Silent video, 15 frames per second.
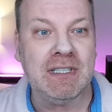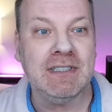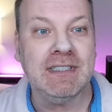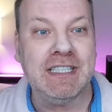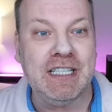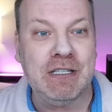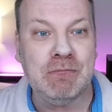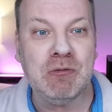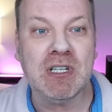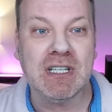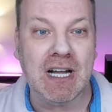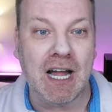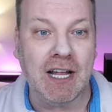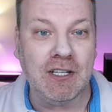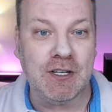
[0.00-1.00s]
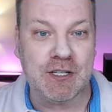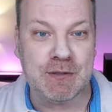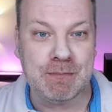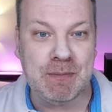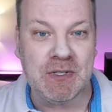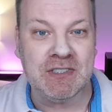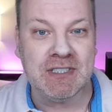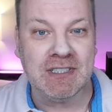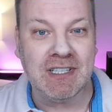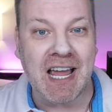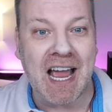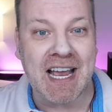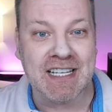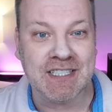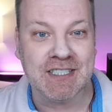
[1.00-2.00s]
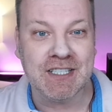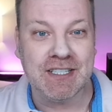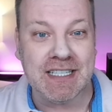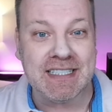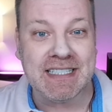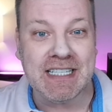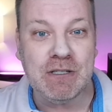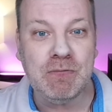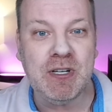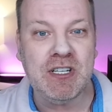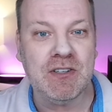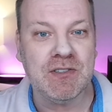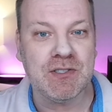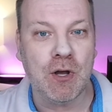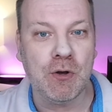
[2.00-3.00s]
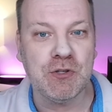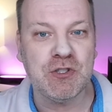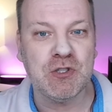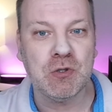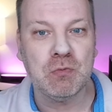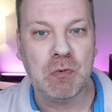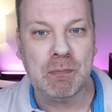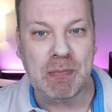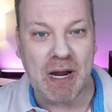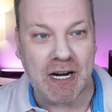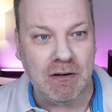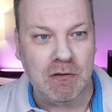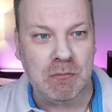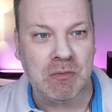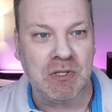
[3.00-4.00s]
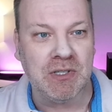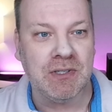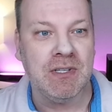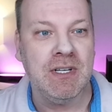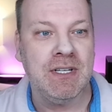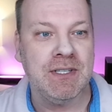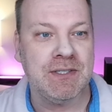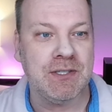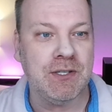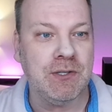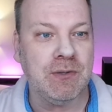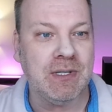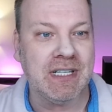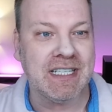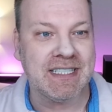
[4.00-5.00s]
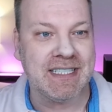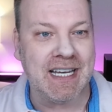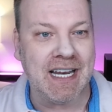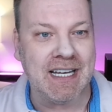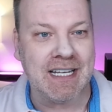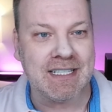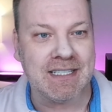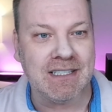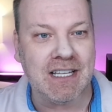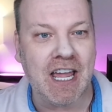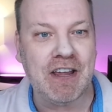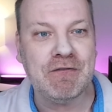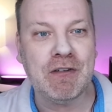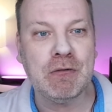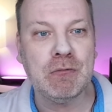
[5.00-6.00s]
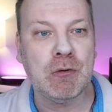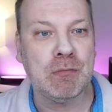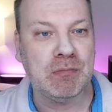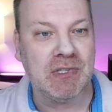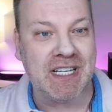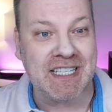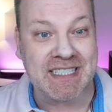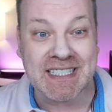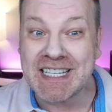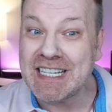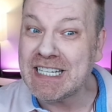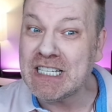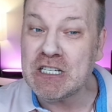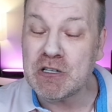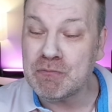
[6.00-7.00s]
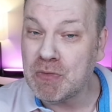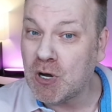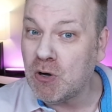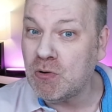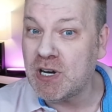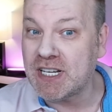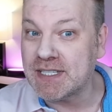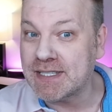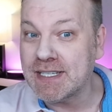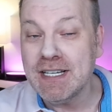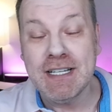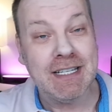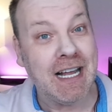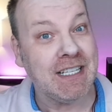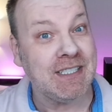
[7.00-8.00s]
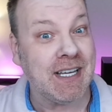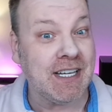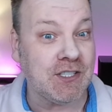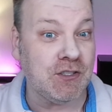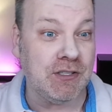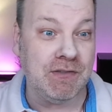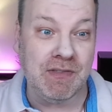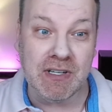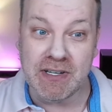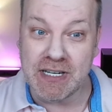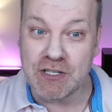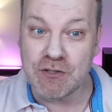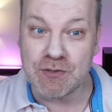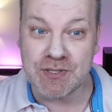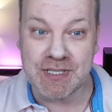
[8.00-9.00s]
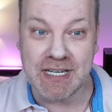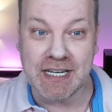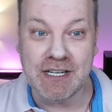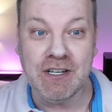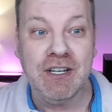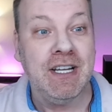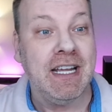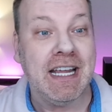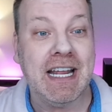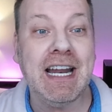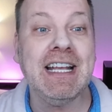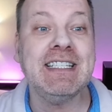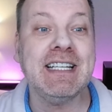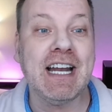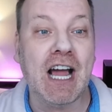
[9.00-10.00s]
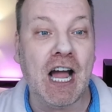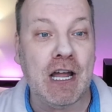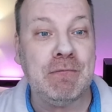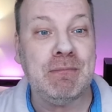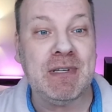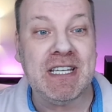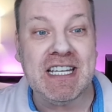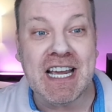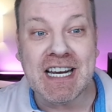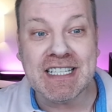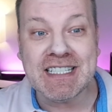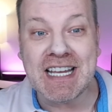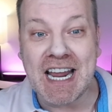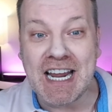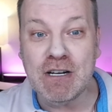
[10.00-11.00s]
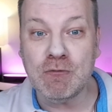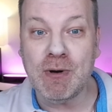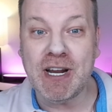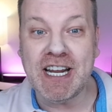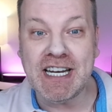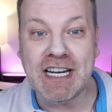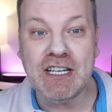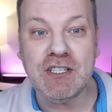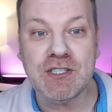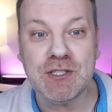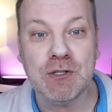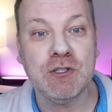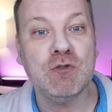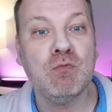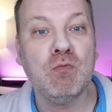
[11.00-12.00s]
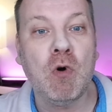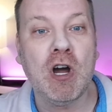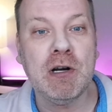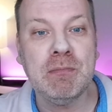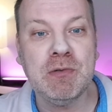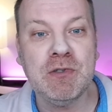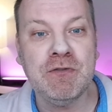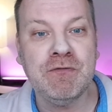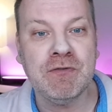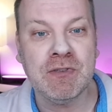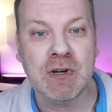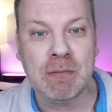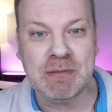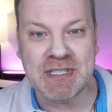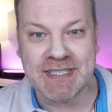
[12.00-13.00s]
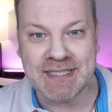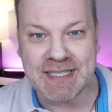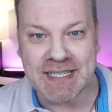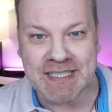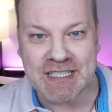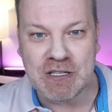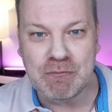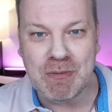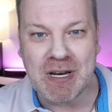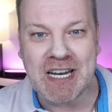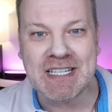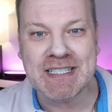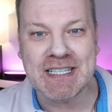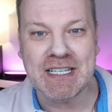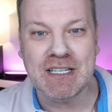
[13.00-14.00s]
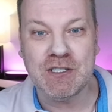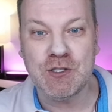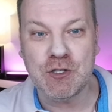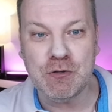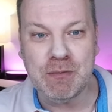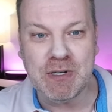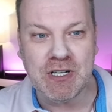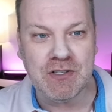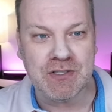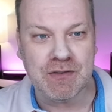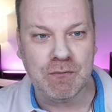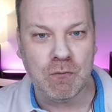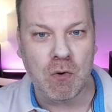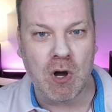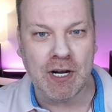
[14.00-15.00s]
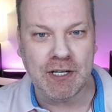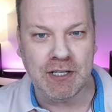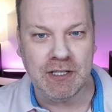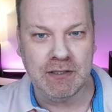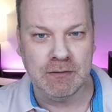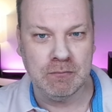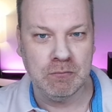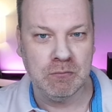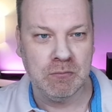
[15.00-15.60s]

Libra color is built to last. This e-reader is also repairable, so you can extend its life and replace key components. That's actually very interesting. It has an I P X eight rating, so it's waterproof for up to sixty minutes in two meters of water.